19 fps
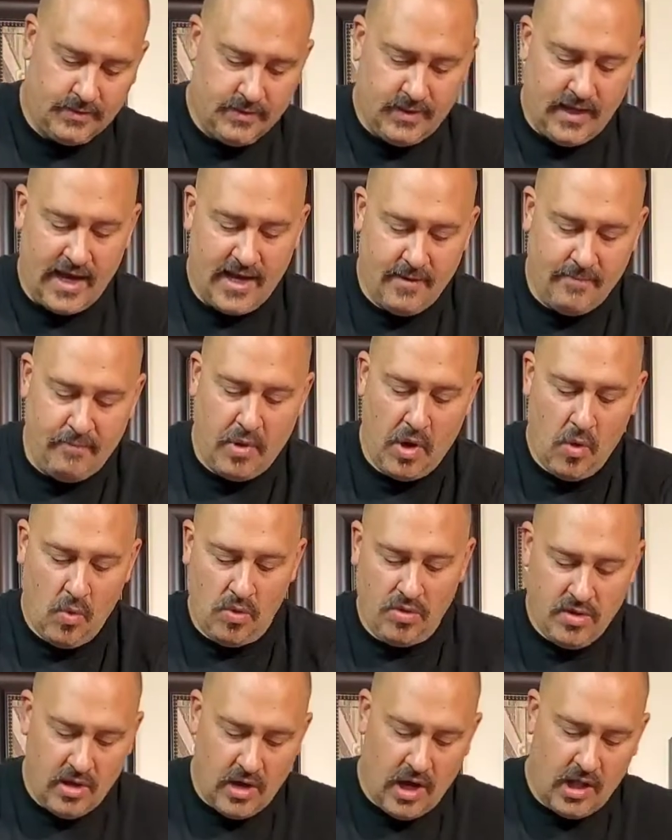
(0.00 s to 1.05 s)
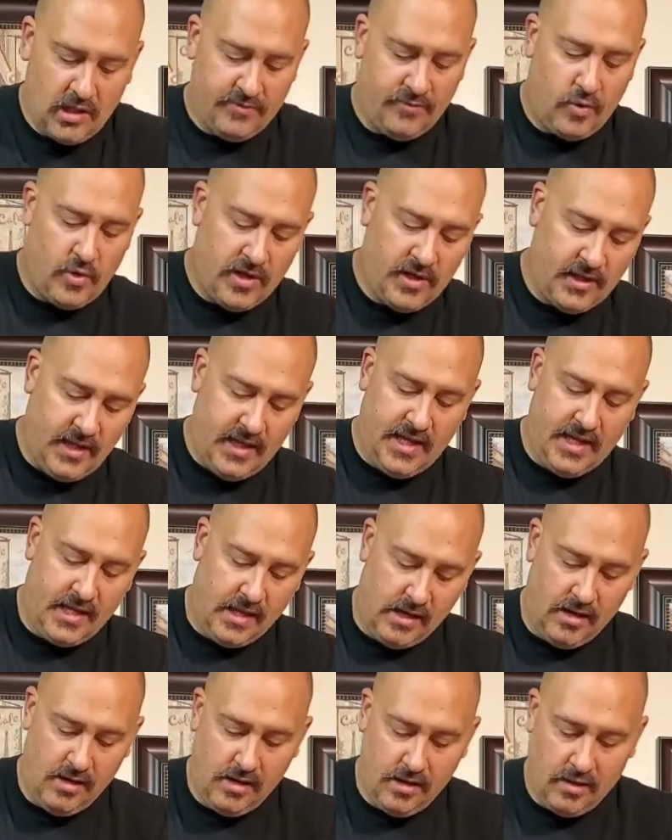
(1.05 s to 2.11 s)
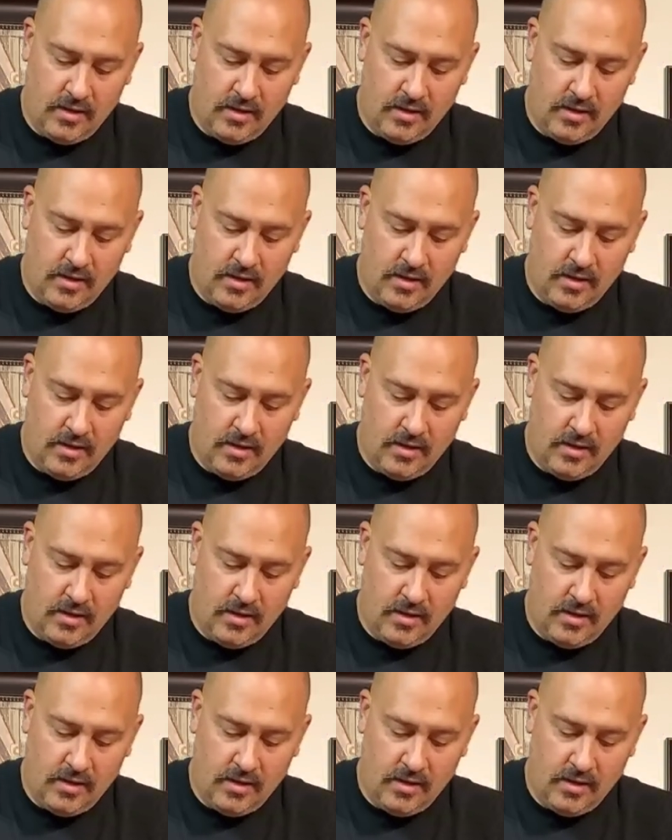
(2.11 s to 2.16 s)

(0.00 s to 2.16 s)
kind of poke the olive oil in